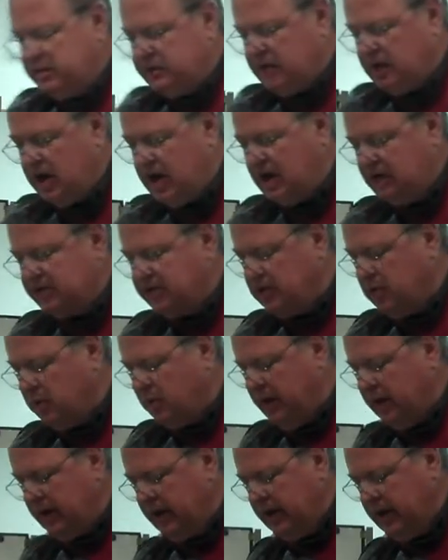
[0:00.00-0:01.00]
So
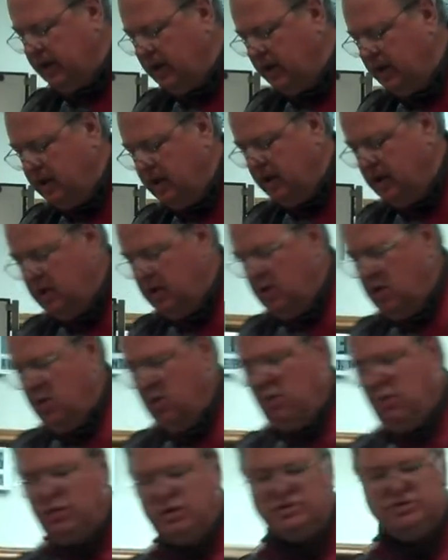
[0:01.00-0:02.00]
consequently,
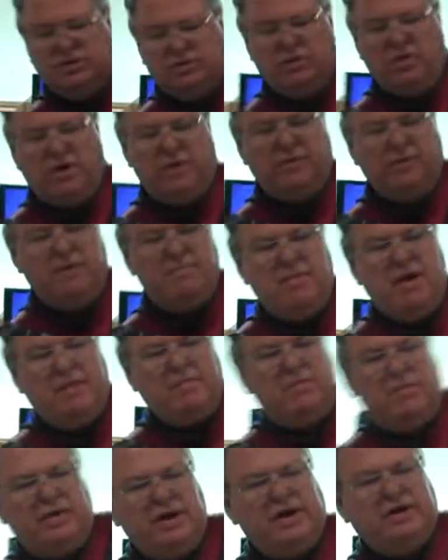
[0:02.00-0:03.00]
what you want to
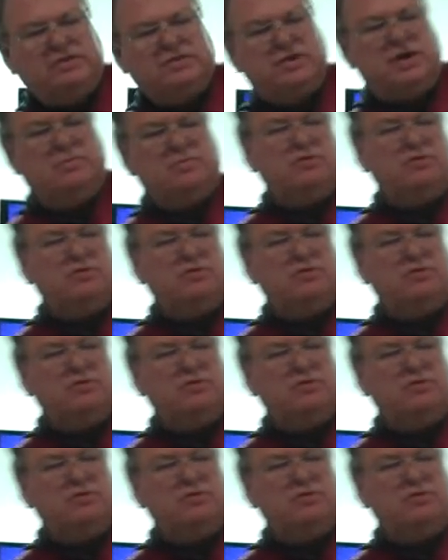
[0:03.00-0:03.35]
remember is,